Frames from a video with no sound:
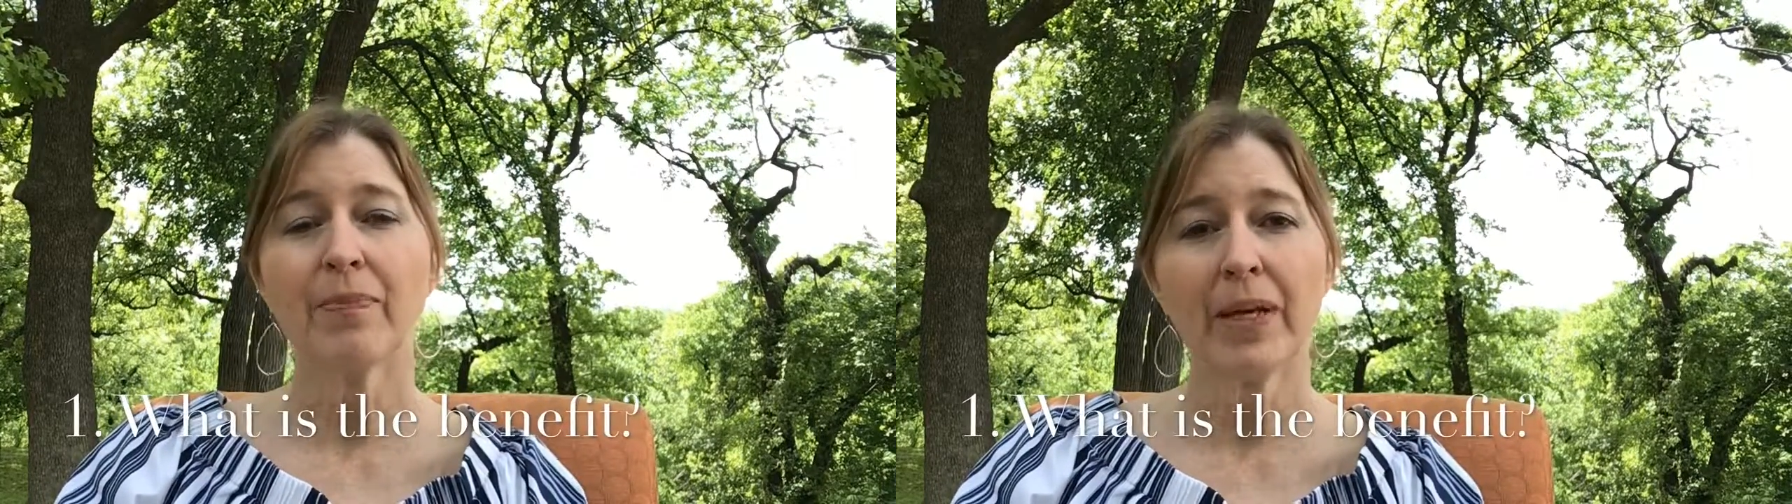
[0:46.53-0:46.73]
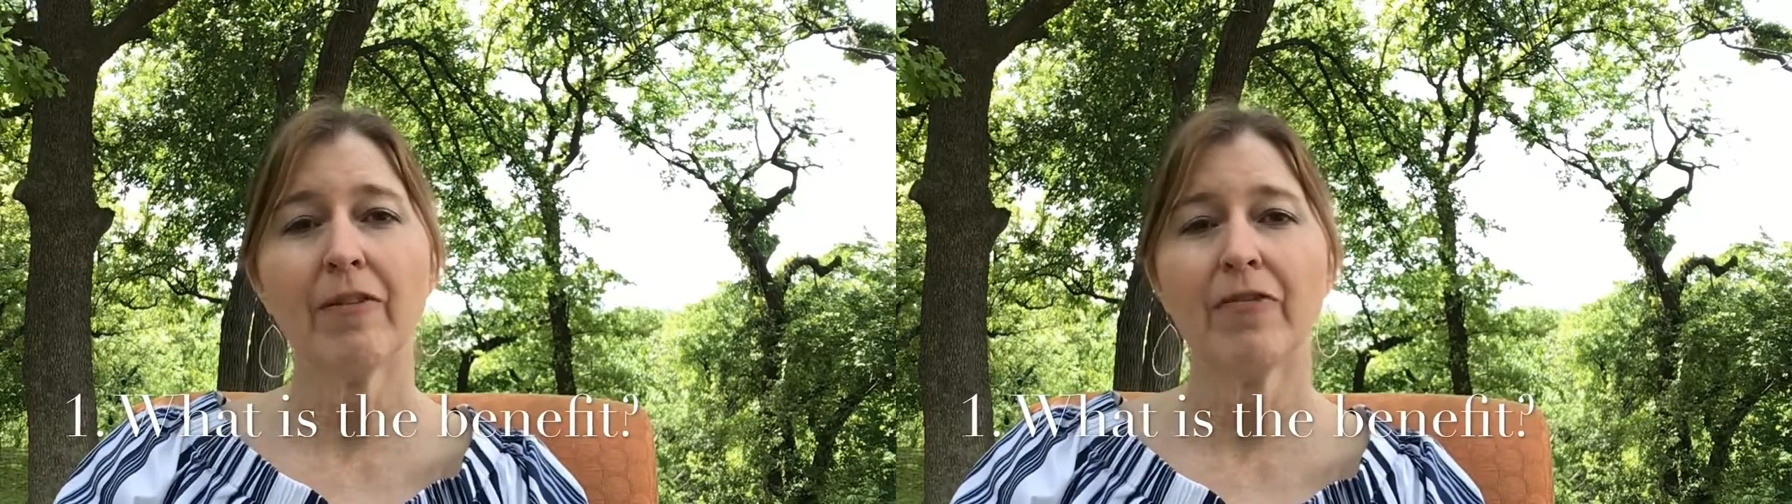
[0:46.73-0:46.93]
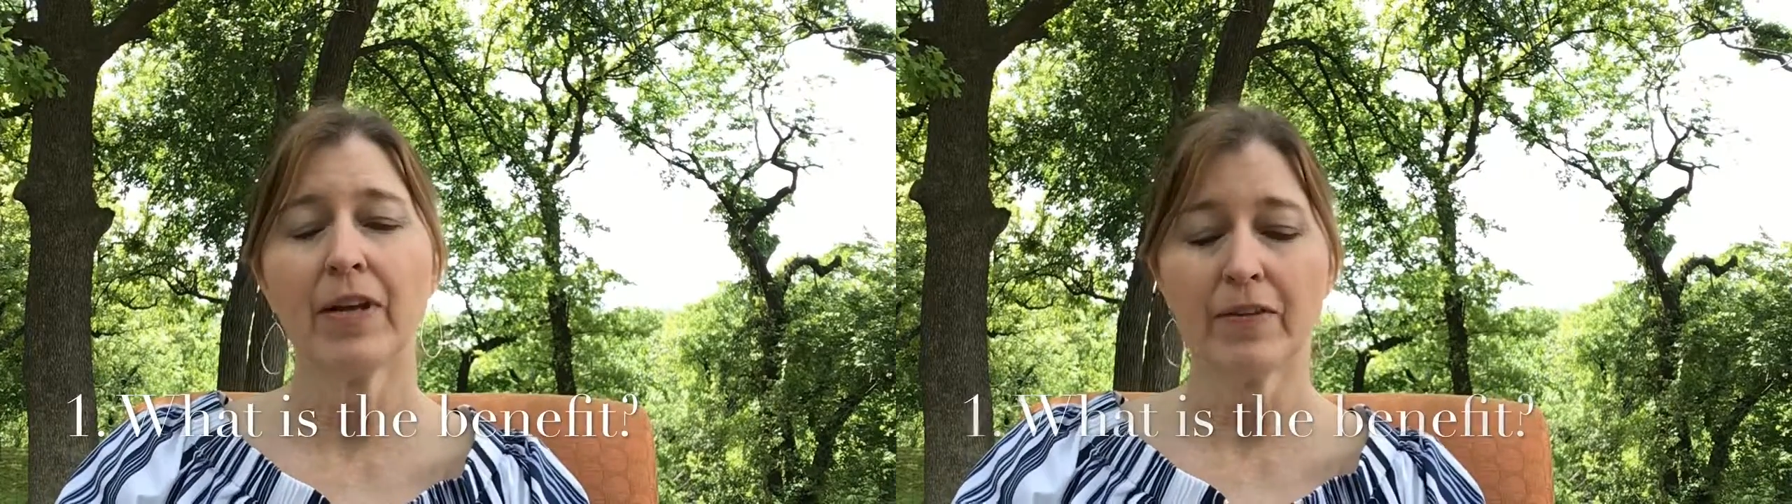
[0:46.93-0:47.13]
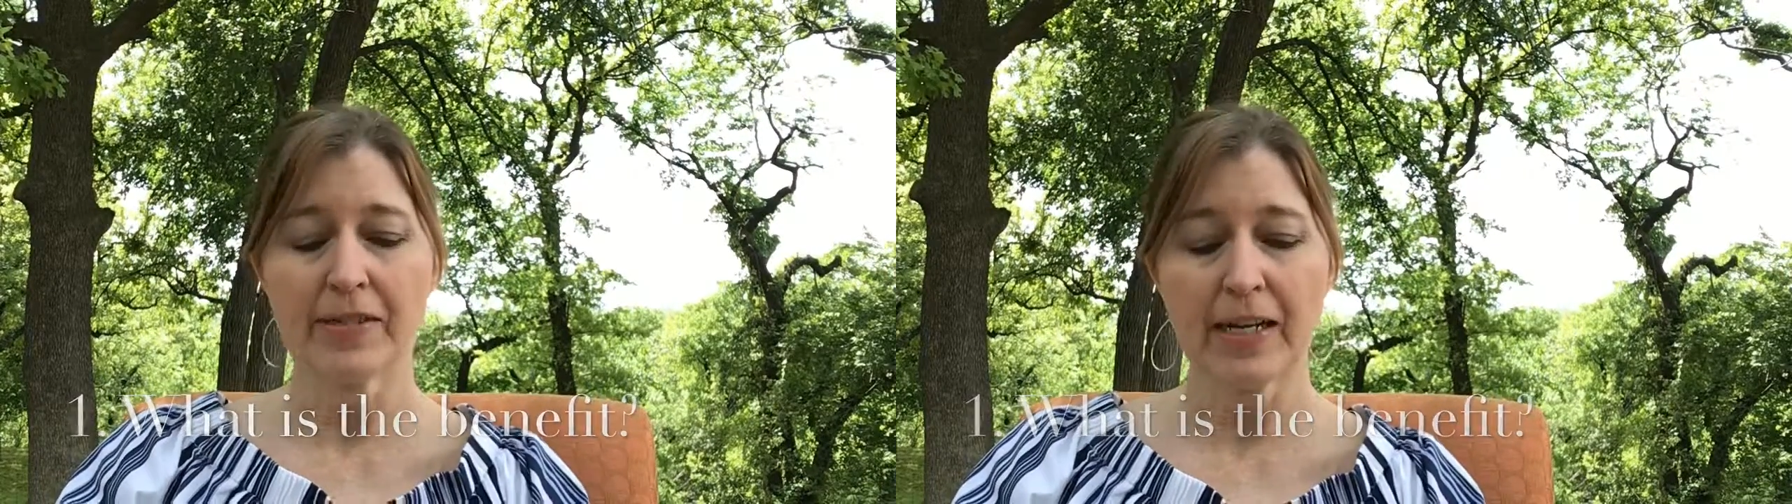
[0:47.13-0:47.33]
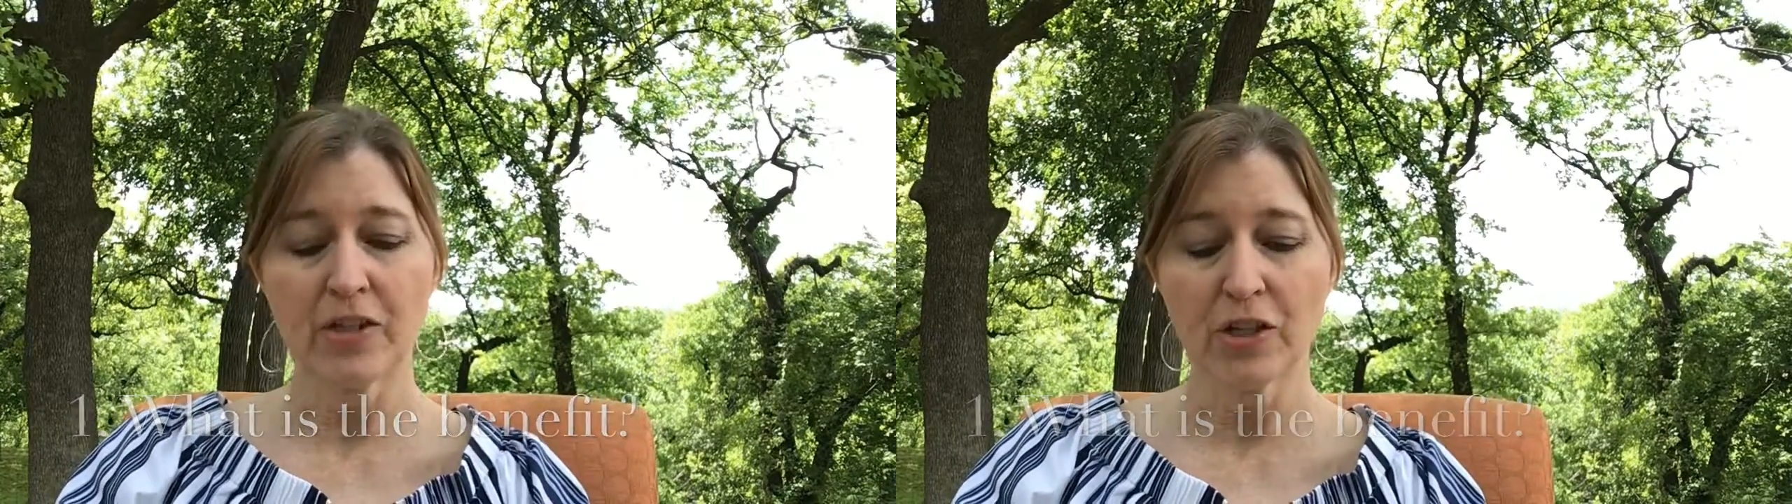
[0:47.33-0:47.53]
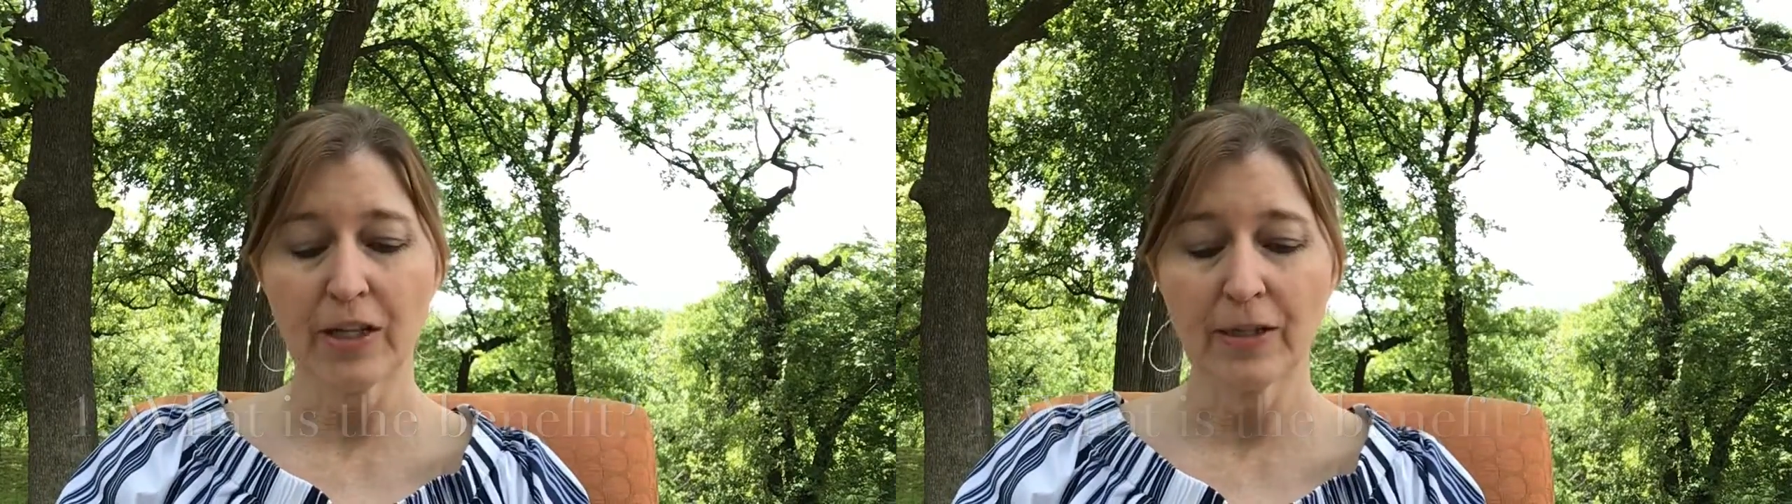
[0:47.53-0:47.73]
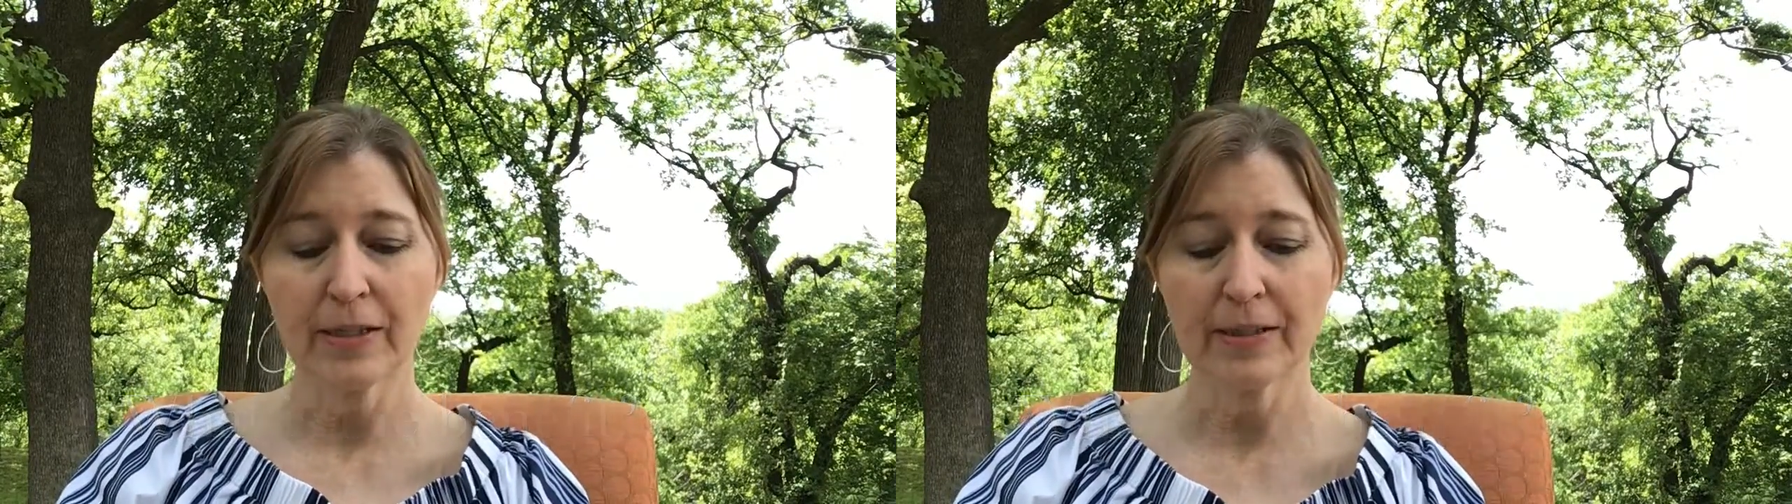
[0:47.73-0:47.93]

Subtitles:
benefit of staging?